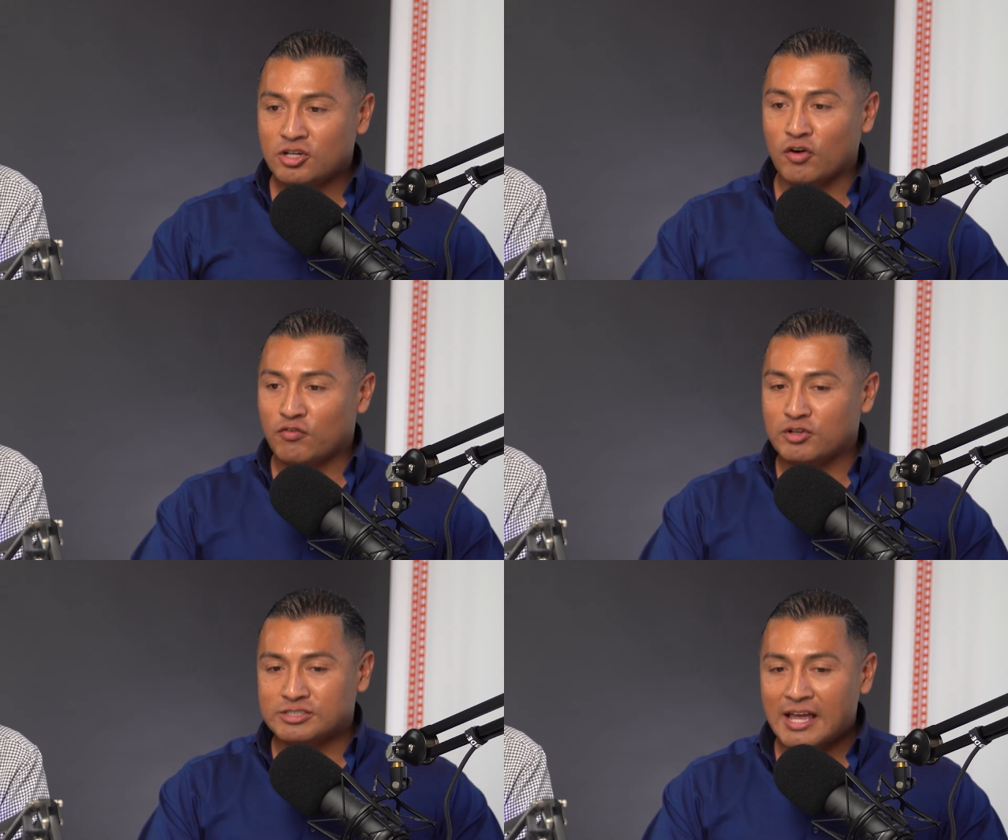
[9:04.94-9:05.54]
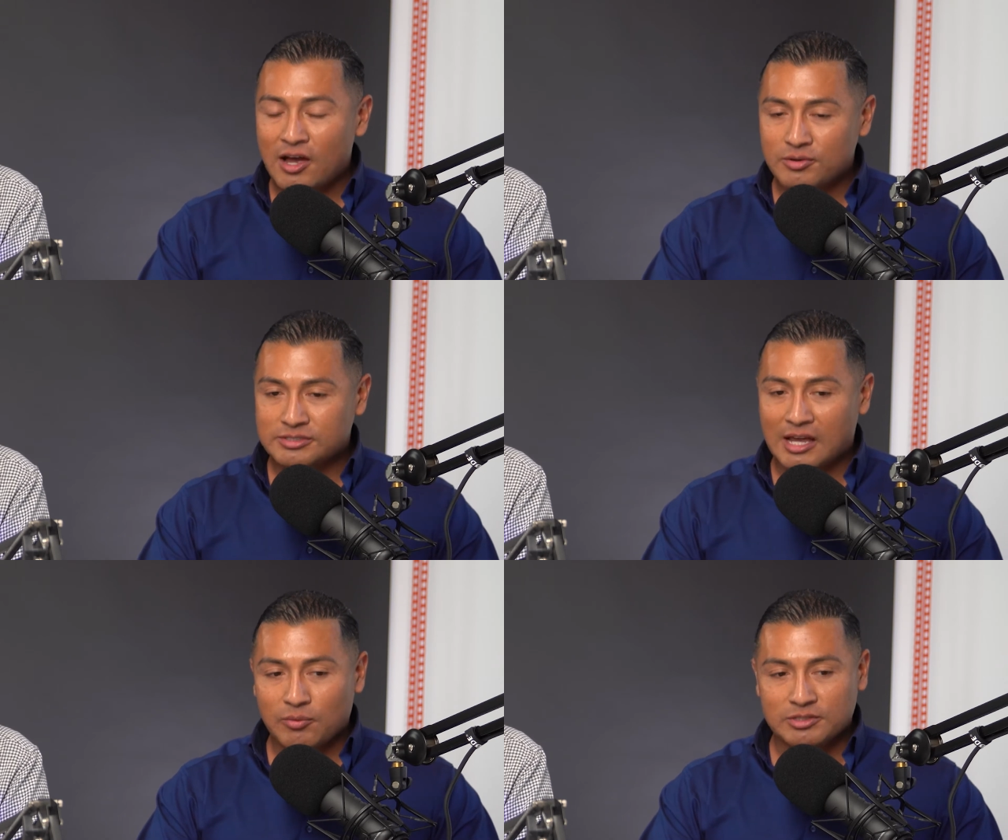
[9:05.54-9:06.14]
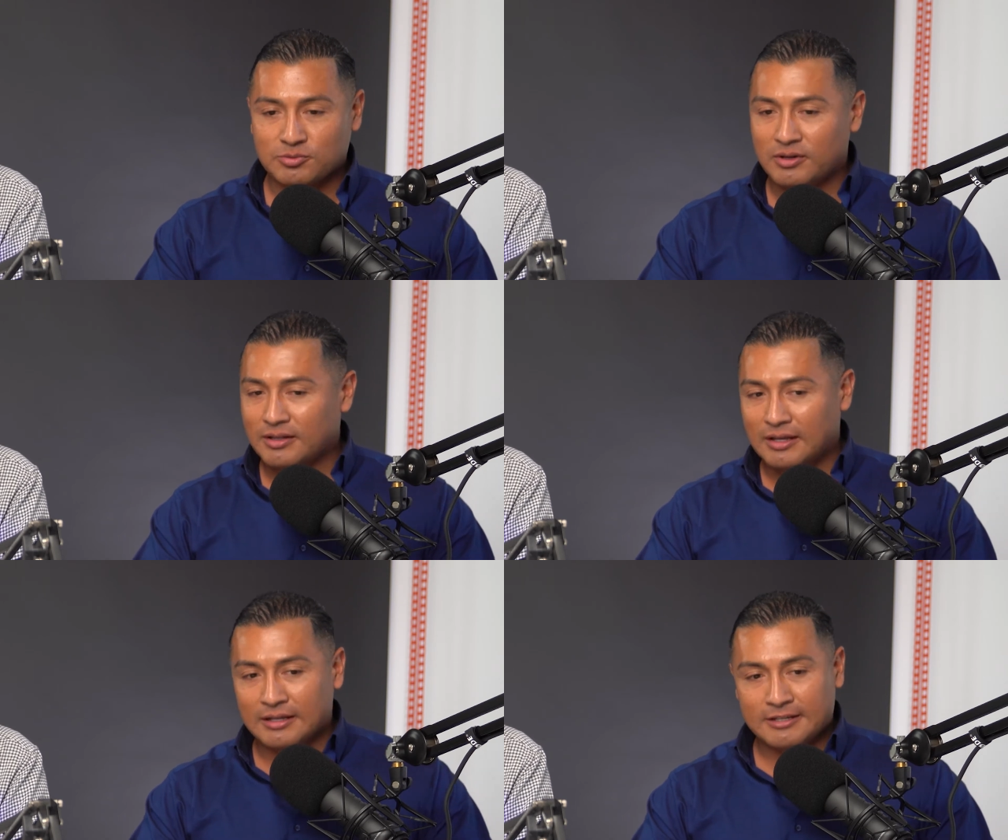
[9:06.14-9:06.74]
her first house, I was what,
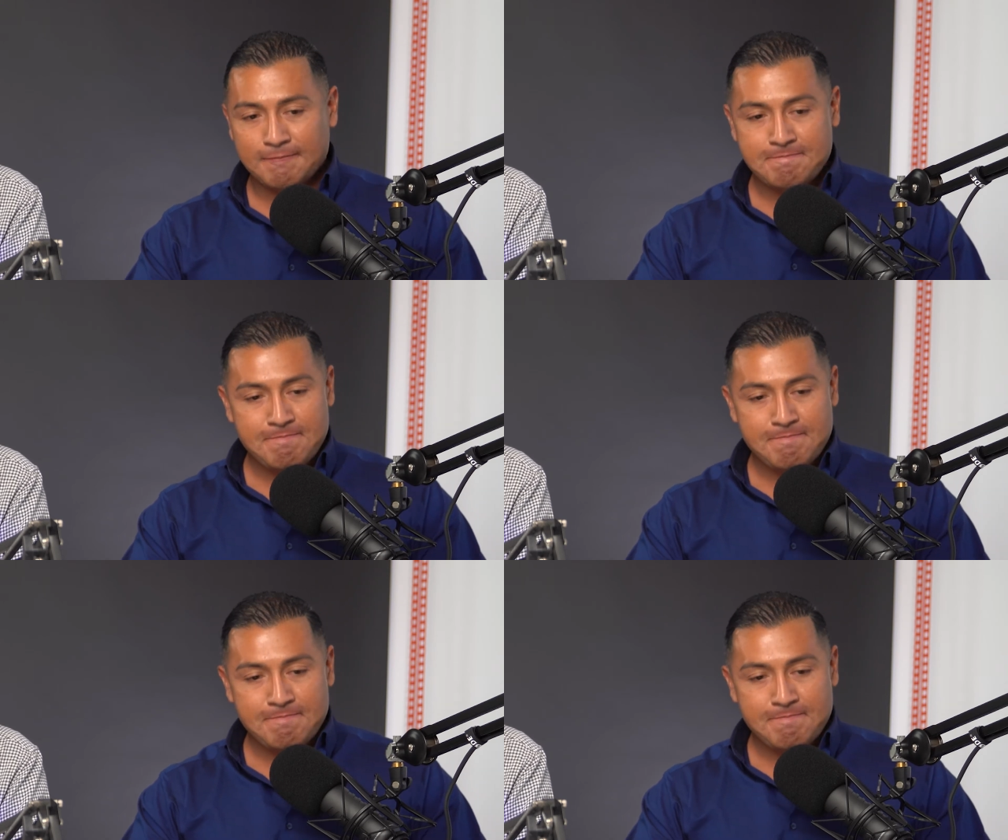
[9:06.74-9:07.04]
like